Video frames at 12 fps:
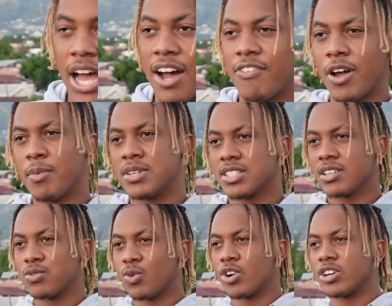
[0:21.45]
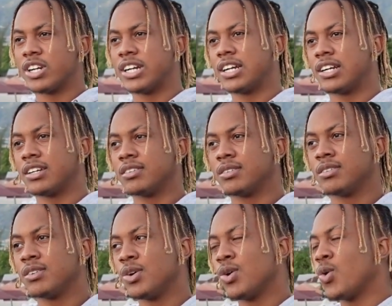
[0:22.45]
I find myself wondering
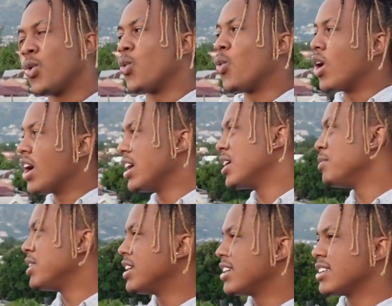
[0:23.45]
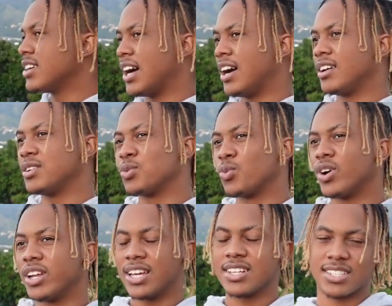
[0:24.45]
why I'm here, and
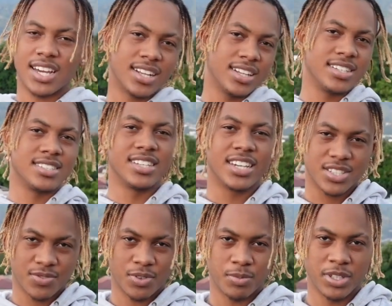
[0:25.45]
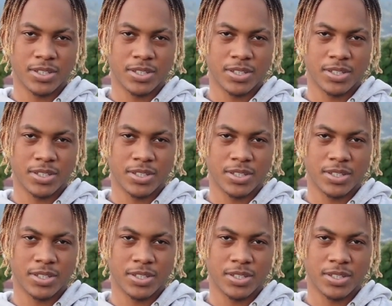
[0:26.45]
what exactly is next for